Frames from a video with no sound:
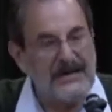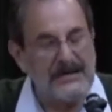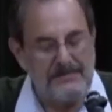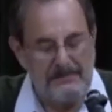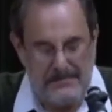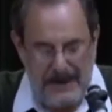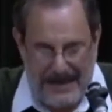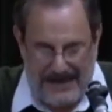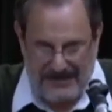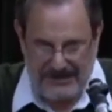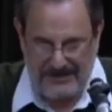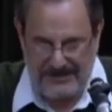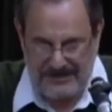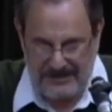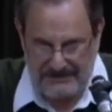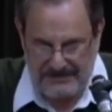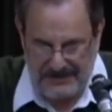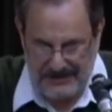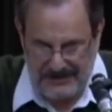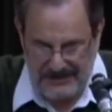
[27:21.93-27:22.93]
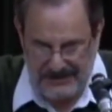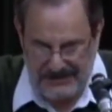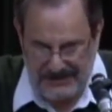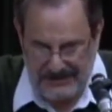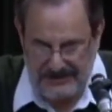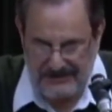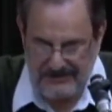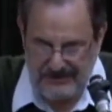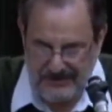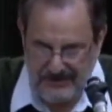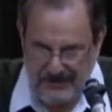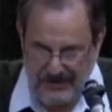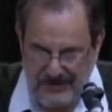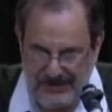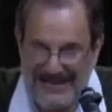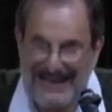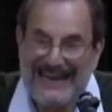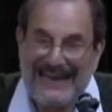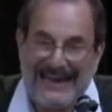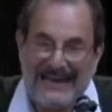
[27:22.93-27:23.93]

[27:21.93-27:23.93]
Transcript: unmatched ability to turn